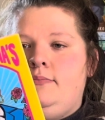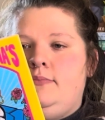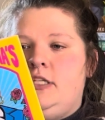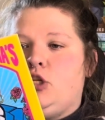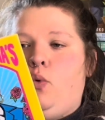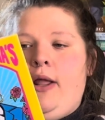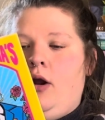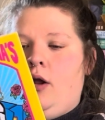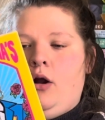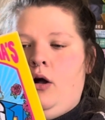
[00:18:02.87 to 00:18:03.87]
this
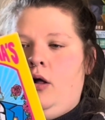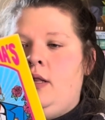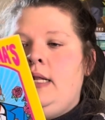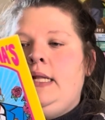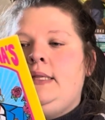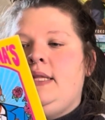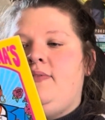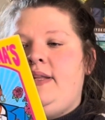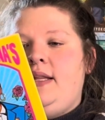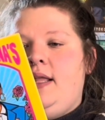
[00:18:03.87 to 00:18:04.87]
queer girl
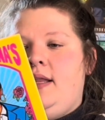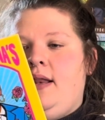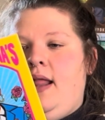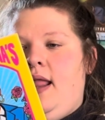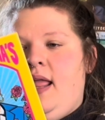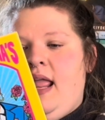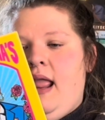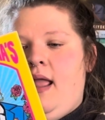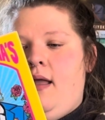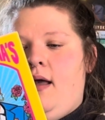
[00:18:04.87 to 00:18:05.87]
living in
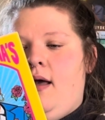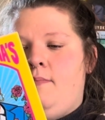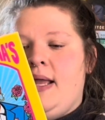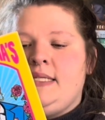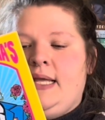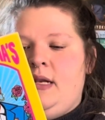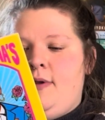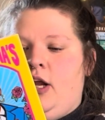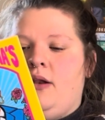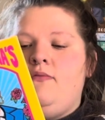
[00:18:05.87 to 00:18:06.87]
a
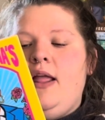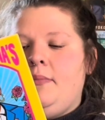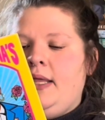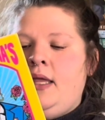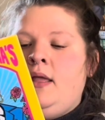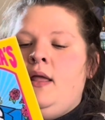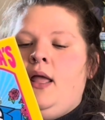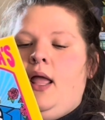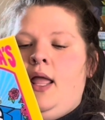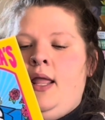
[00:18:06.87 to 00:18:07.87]
Mexican-American family
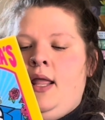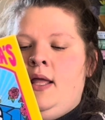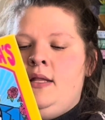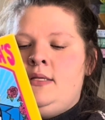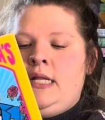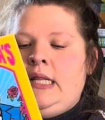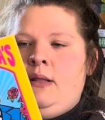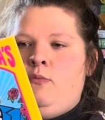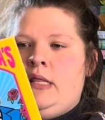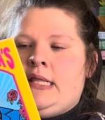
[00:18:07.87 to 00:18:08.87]
and
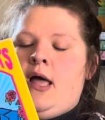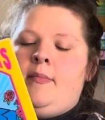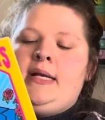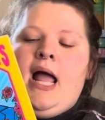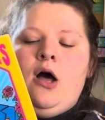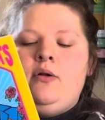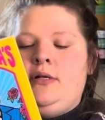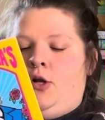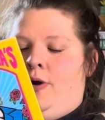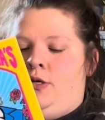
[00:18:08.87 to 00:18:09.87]
dealing with coming out
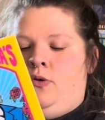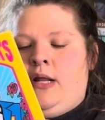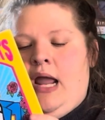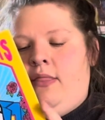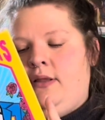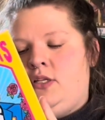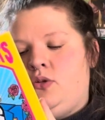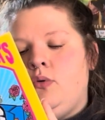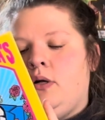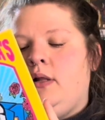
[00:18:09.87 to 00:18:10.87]
and going to a Catholic
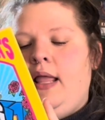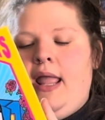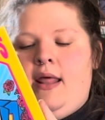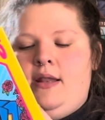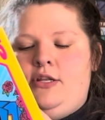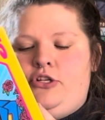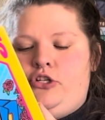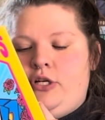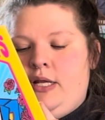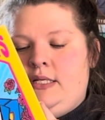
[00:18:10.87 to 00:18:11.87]
school, and it's
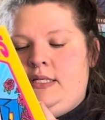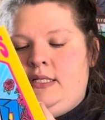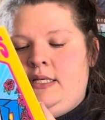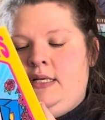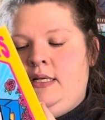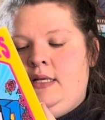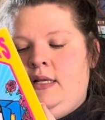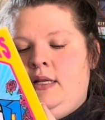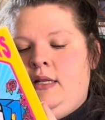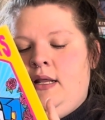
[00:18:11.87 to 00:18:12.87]
just
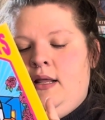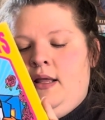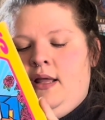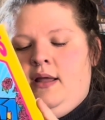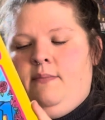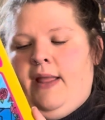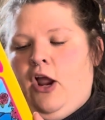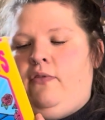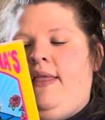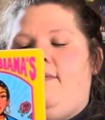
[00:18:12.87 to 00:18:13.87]

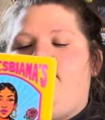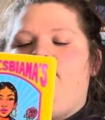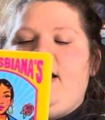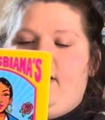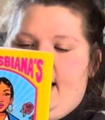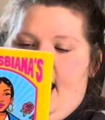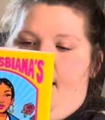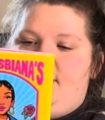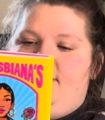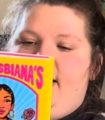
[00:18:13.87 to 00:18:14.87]
apparently very
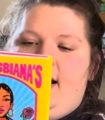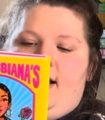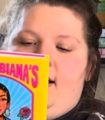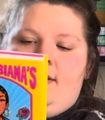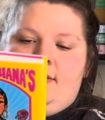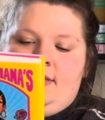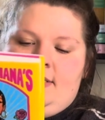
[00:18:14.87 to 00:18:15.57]
captivating